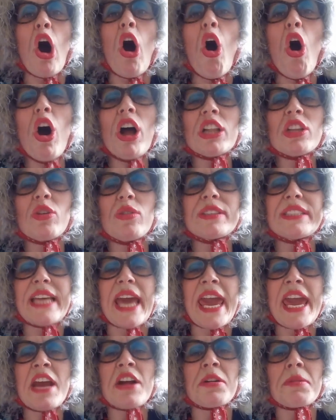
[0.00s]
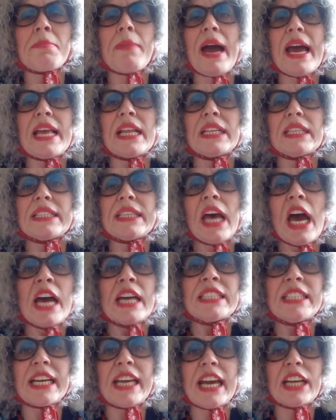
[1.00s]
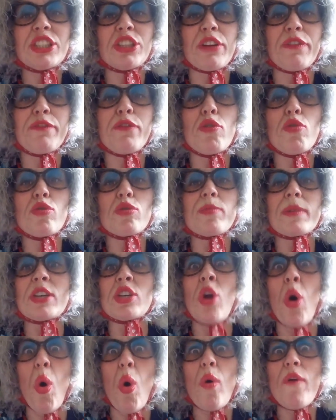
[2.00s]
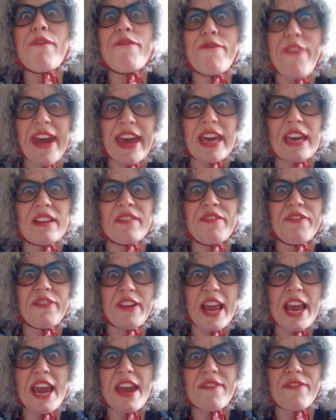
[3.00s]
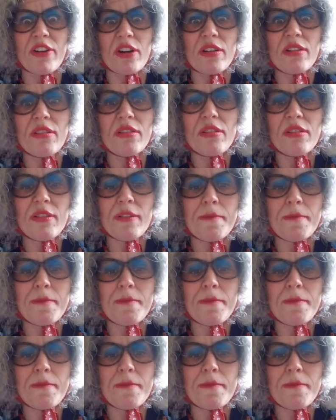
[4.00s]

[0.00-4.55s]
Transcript: All those air miles to get your food with no feckin' flavour.